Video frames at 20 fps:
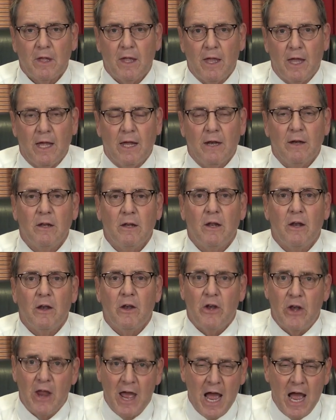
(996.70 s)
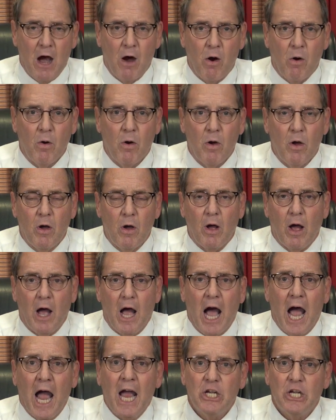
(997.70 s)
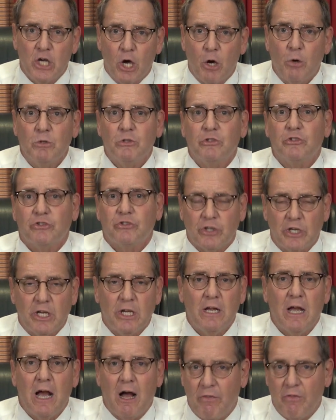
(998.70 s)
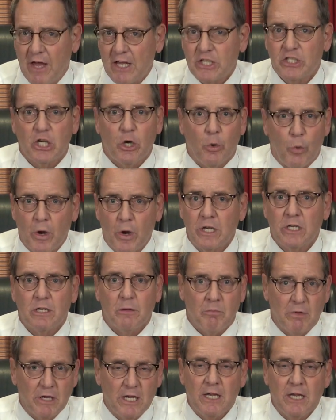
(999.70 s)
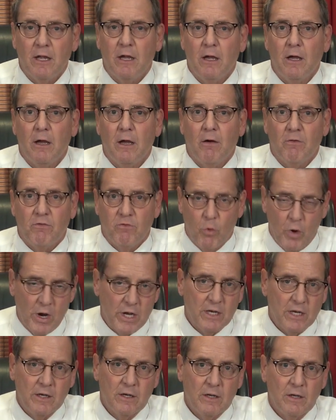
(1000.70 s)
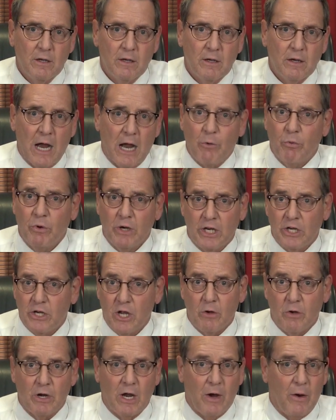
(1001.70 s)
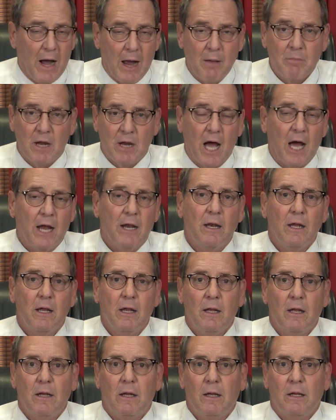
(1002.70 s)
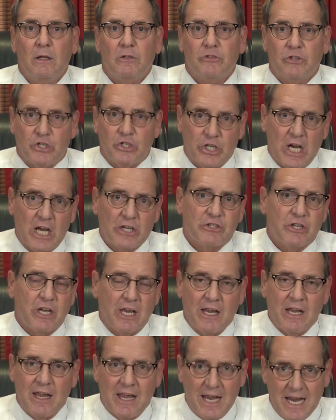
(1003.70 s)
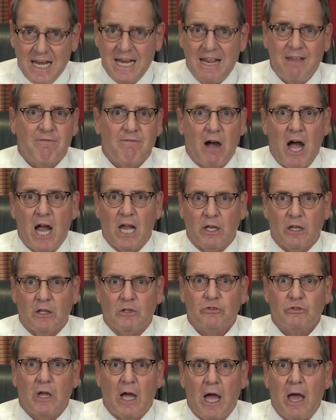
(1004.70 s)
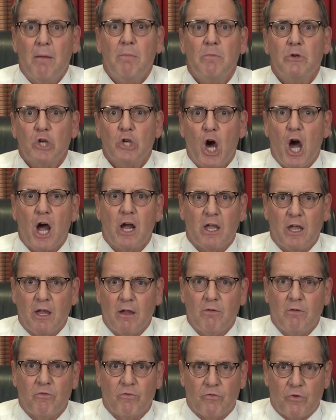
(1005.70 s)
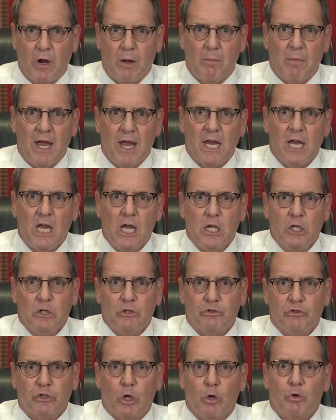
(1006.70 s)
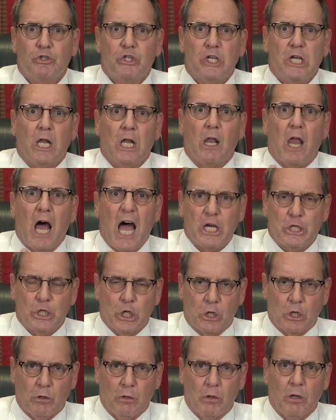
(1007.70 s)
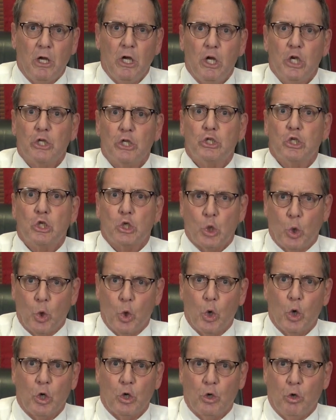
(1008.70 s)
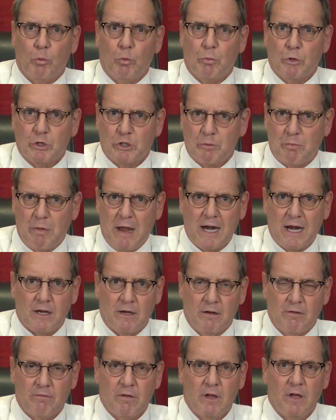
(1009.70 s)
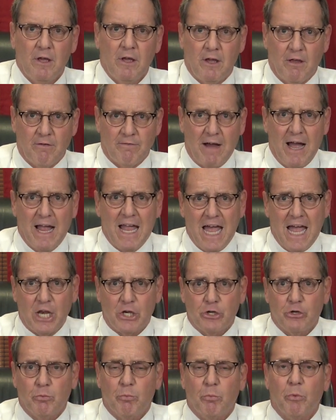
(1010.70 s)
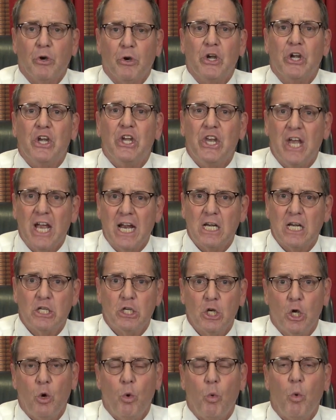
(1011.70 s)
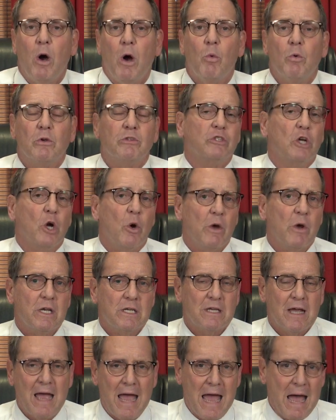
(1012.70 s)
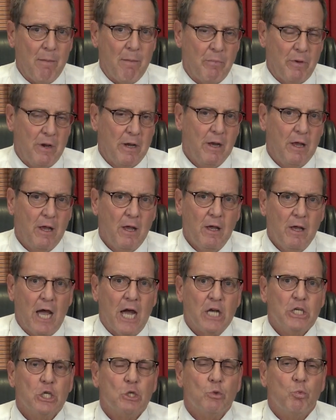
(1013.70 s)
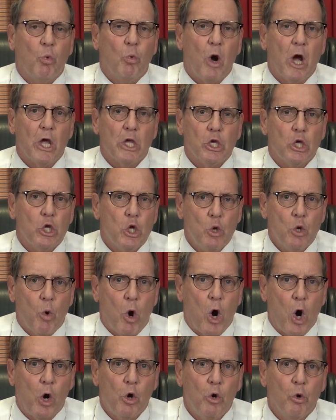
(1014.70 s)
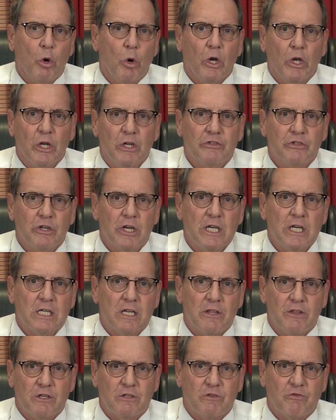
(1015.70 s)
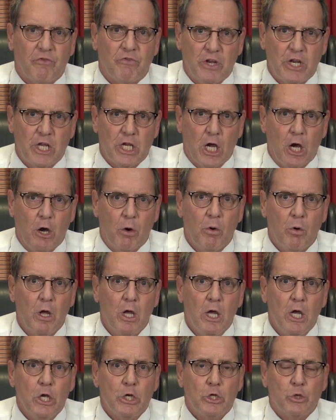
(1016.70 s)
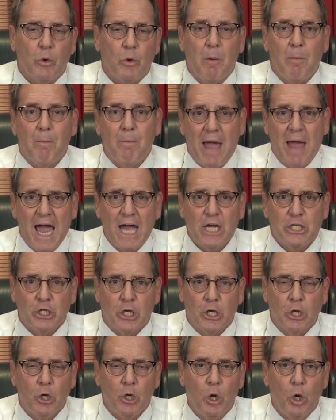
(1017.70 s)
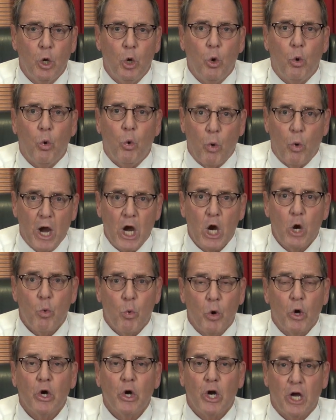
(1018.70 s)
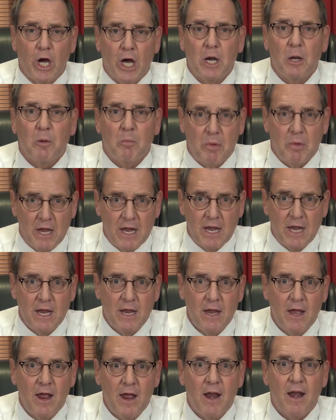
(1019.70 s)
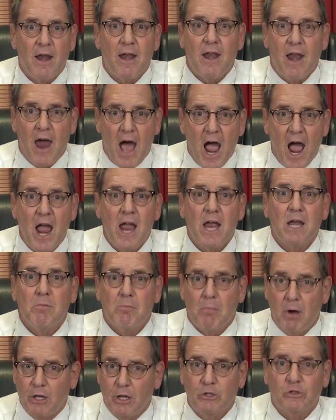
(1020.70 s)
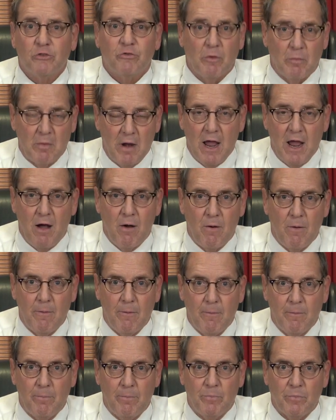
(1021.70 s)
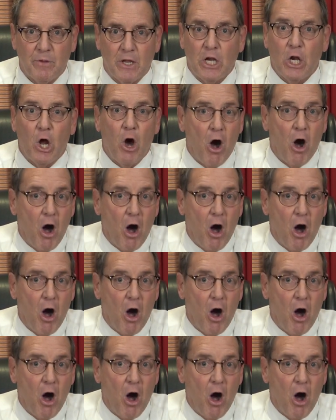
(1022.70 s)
And now I don't see how that's going to be avoided. I really don't know. I'm not suggesting any violence. I'm talking from a sociological, historical perspective. If I had to predict what was going to happen, I just want you all who are listening to this video to imagine where we're going to be 9 months from now, in